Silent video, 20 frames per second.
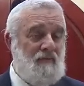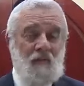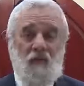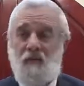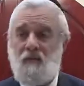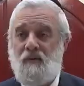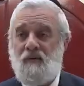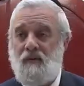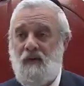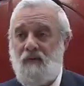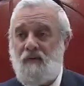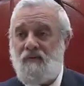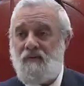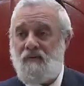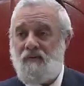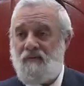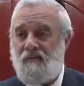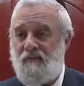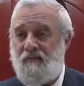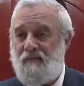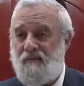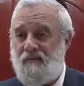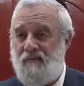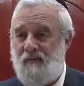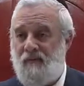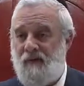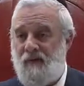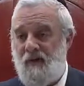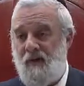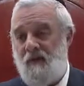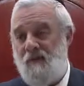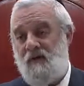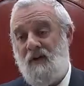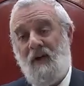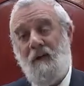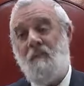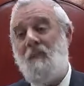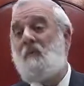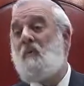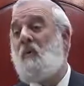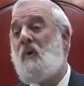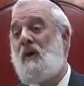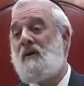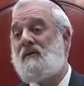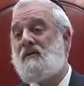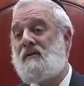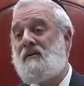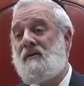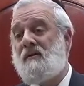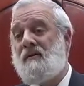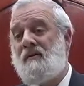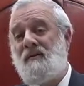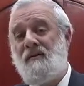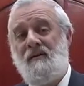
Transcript: for himself. You could have said, I'm impressed.